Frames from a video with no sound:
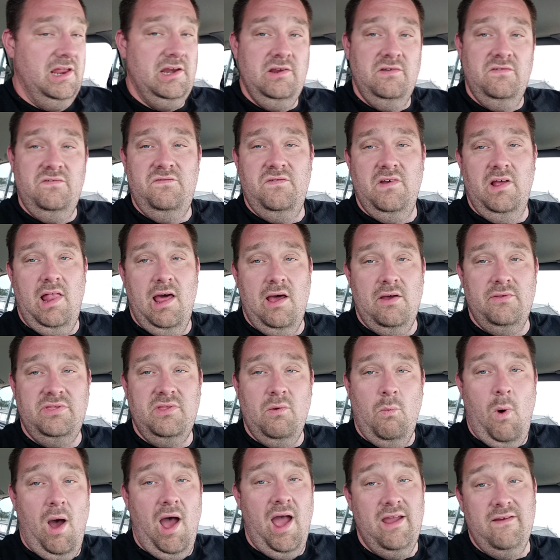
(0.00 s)
you fill out
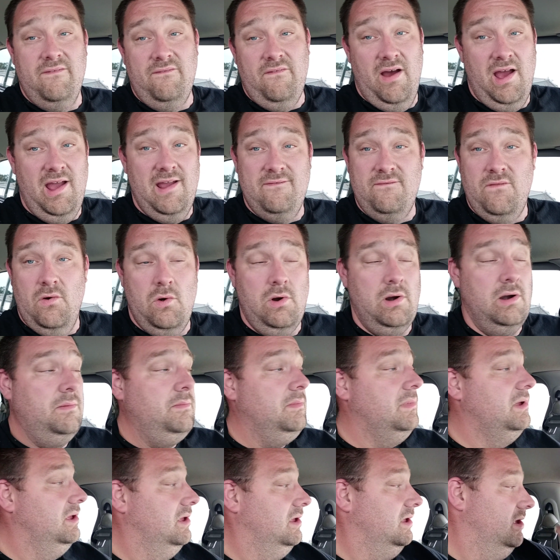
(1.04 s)
the Wi-Fi
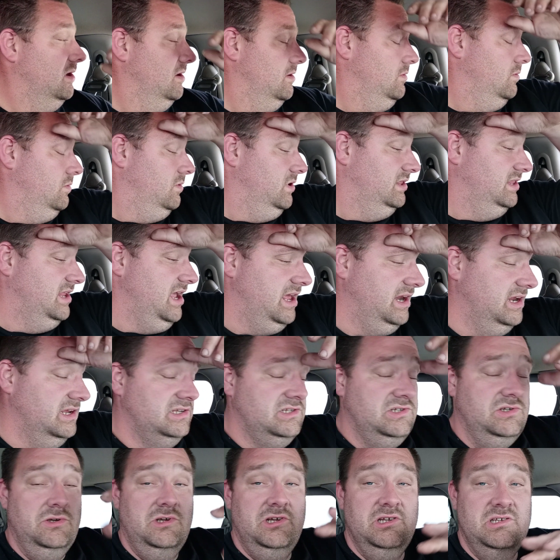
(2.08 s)
form. What that
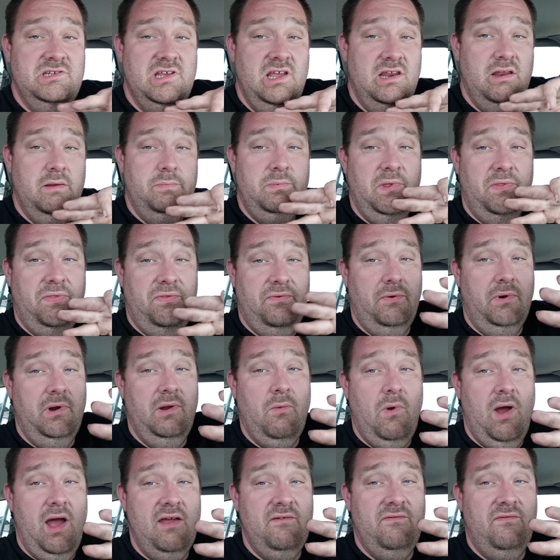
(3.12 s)
is, you could send up to 3
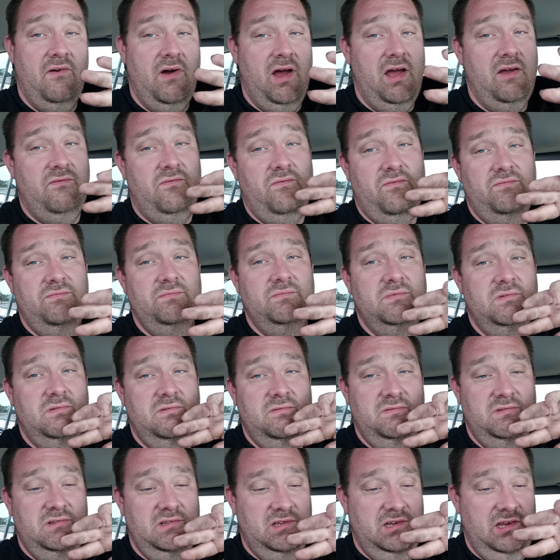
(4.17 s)
Wi-Fi
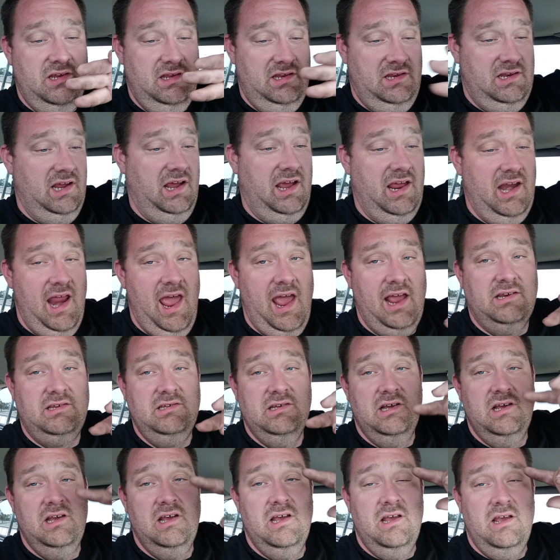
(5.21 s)
to
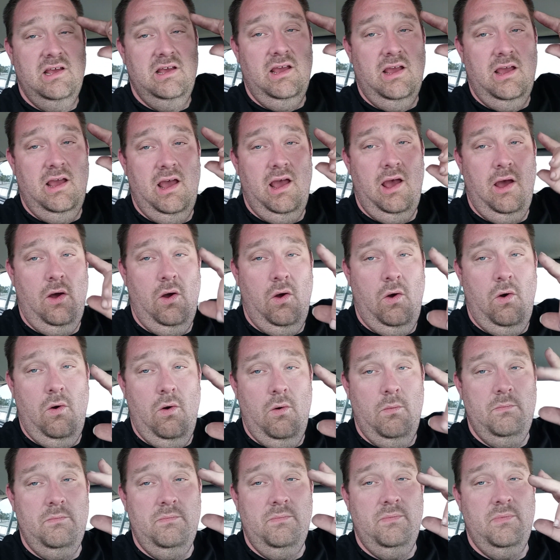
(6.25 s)
connect:
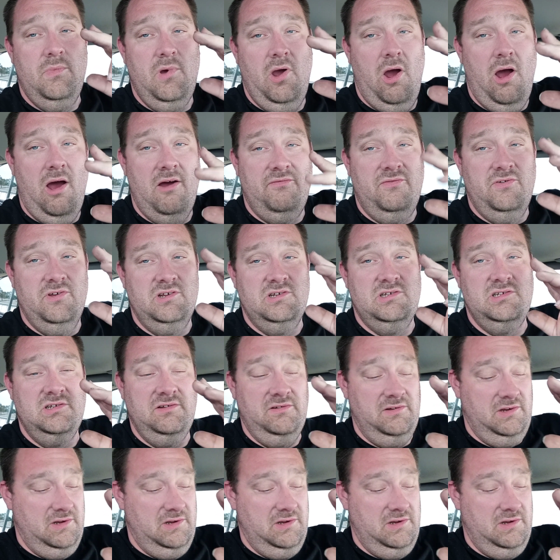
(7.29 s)
home, office,